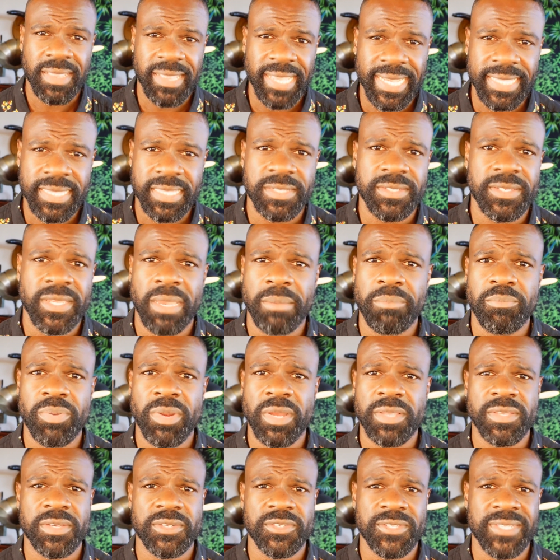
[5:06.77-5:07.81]
Like the 10
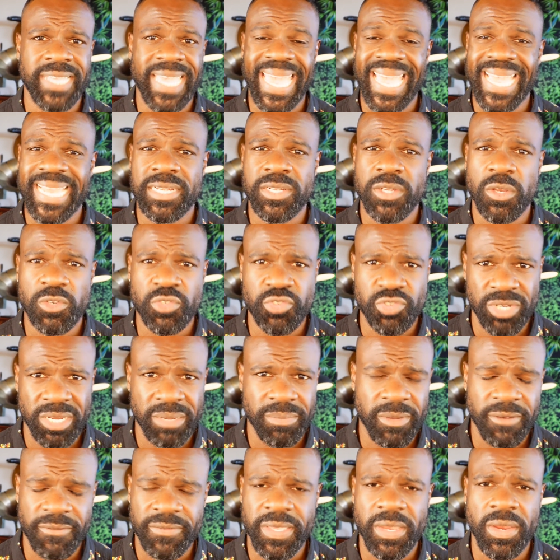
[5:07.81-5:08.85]
brothers, they had no
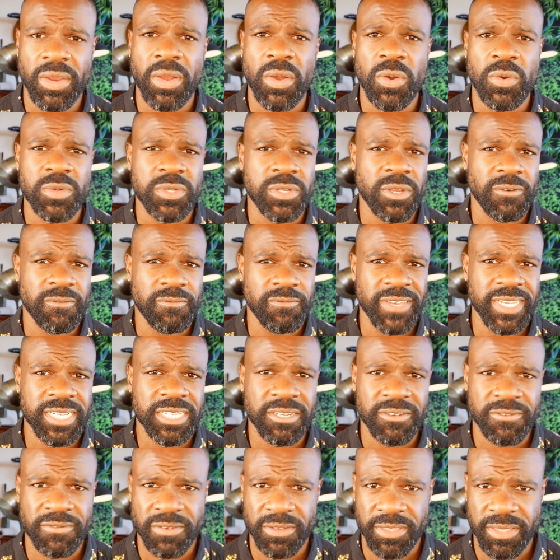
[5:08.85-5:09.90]
dream of their own, no
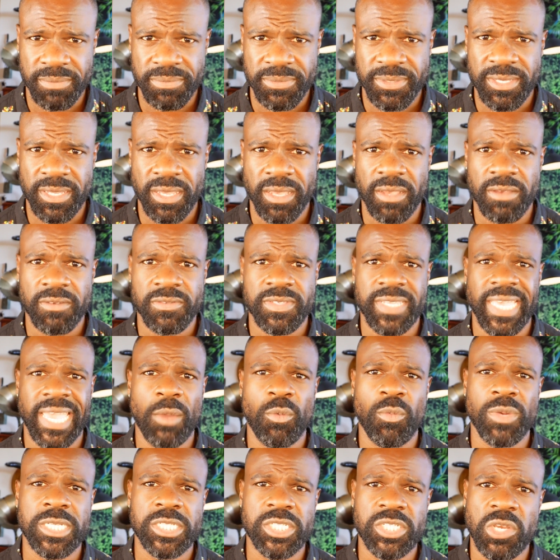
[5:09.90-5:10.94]
vision for themselves.
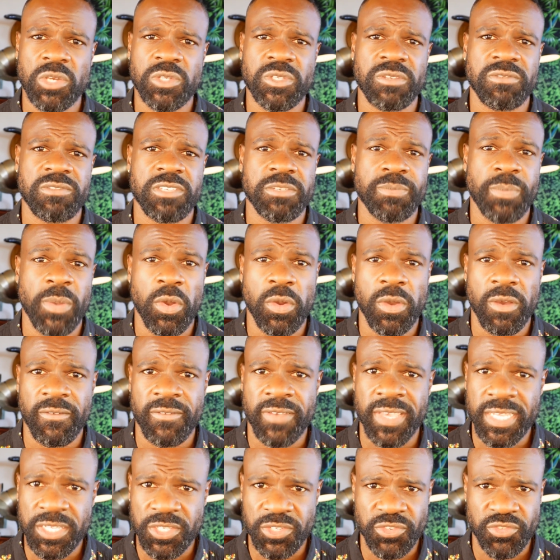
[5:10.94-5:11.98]
And when Joseph spoke of
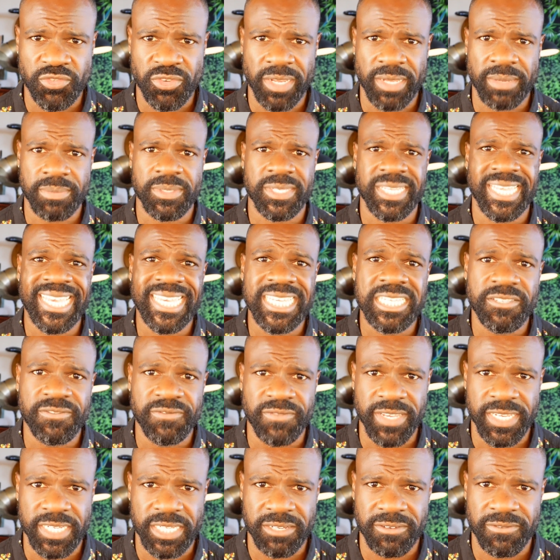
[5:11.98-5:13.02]
his dreams, his
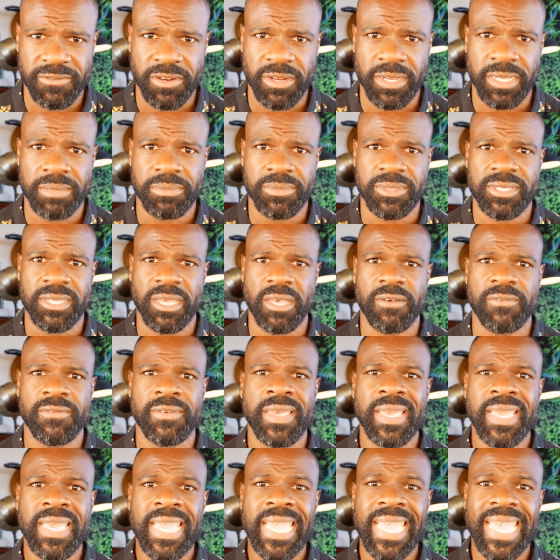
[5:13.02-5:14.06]
vision for himself,
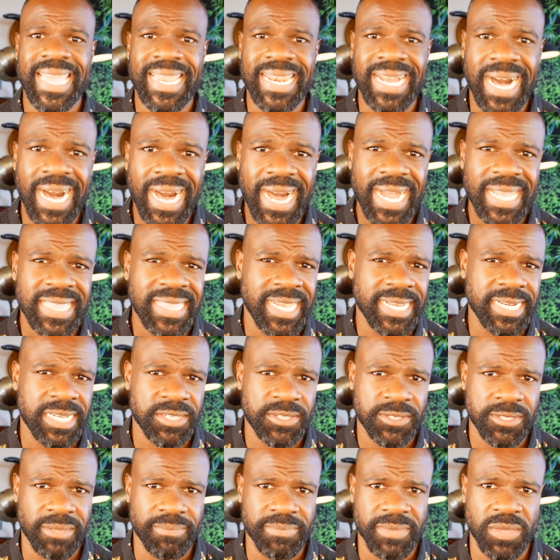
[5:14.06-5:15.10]
it highlighted
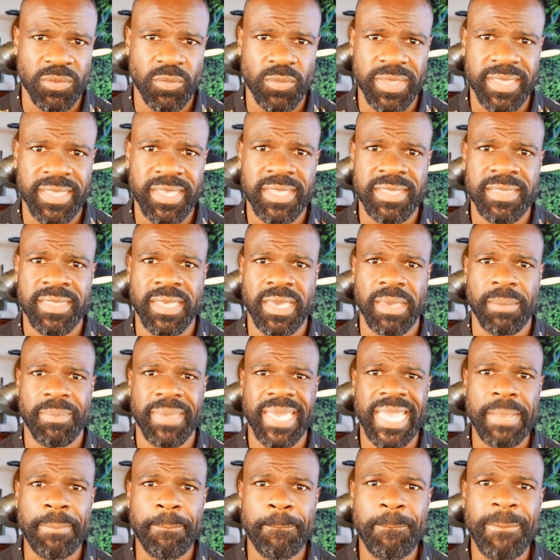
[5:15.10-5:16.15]
something within them.
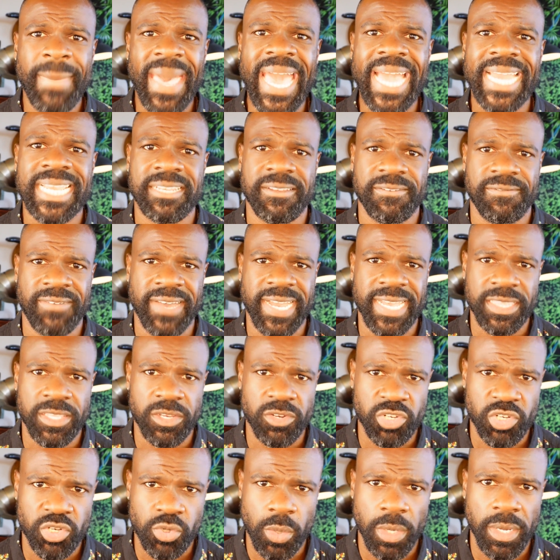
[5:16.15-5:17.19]
It magnified
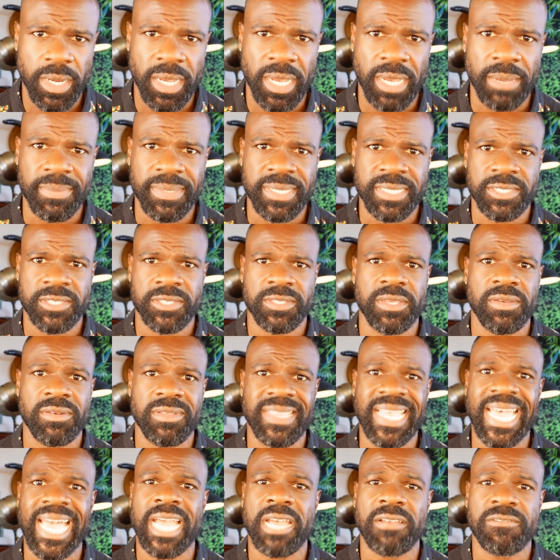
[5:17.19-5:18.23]
their shortcomings, their
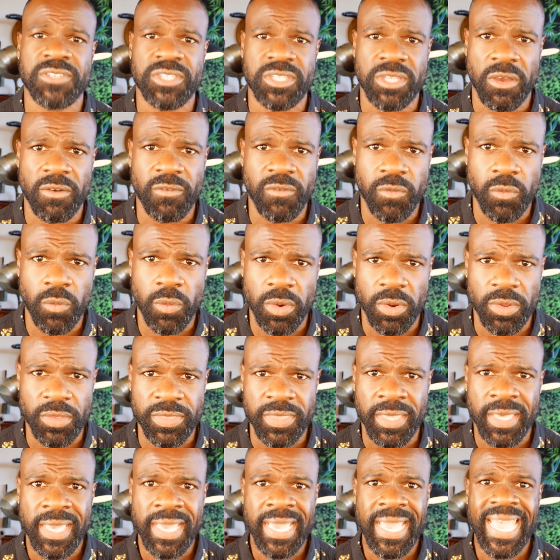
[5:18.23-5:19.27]
lack of
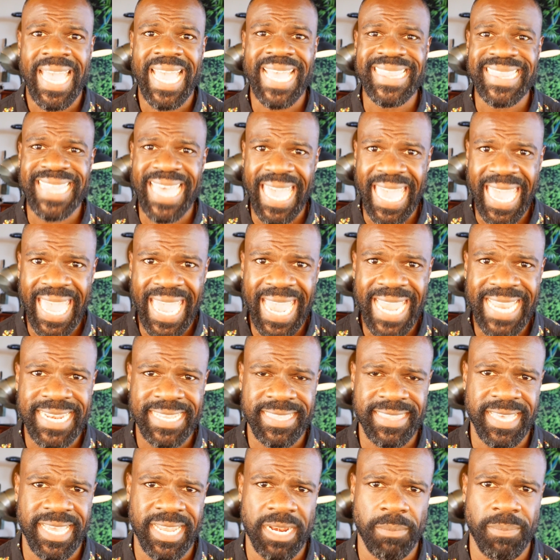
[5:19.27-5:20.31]
self-worth, and they
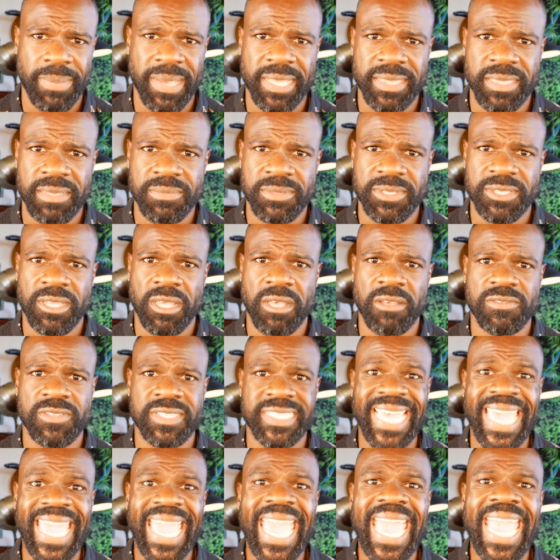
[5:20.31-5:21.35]
hated that about themselves.
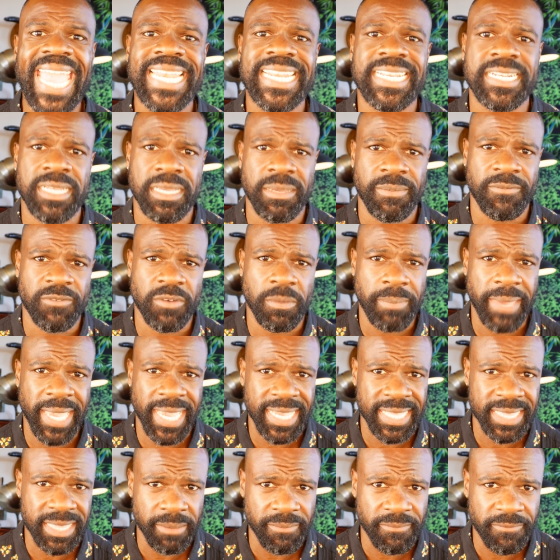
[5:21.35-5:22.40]
They hated him for
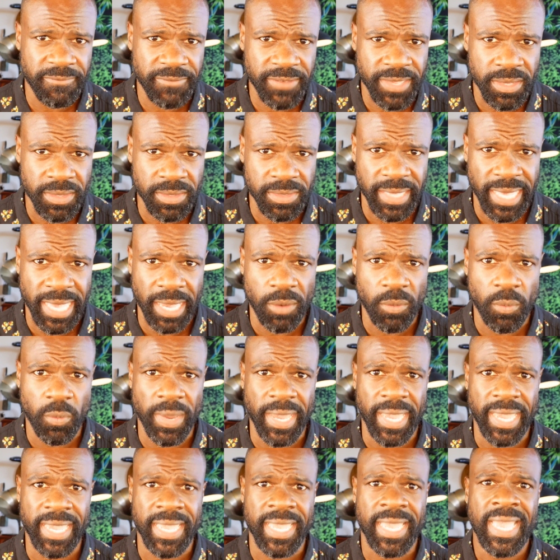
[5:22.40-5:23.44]
making them feel that
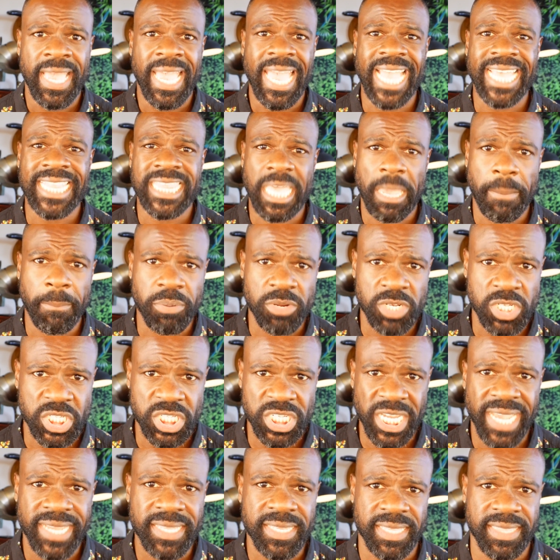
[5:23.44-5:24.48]
way, and they
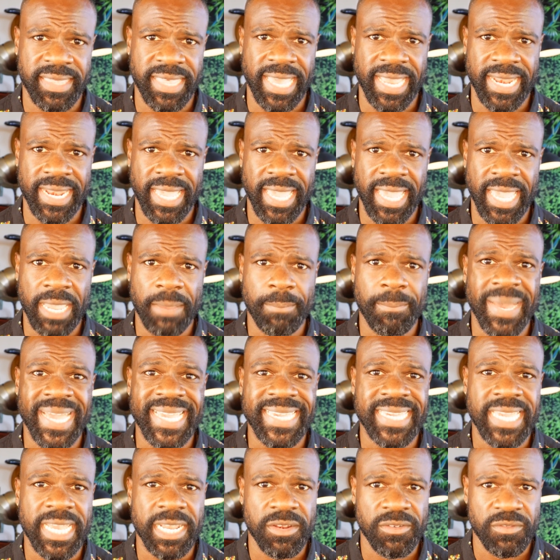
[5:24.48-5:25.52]
projected that hate by
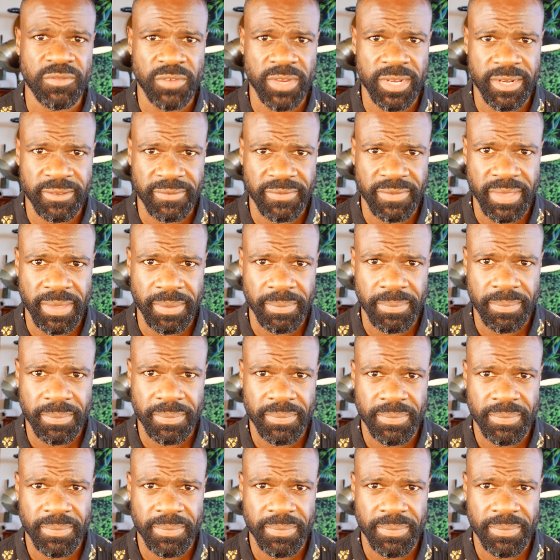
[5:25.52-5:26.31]
getting rid of him.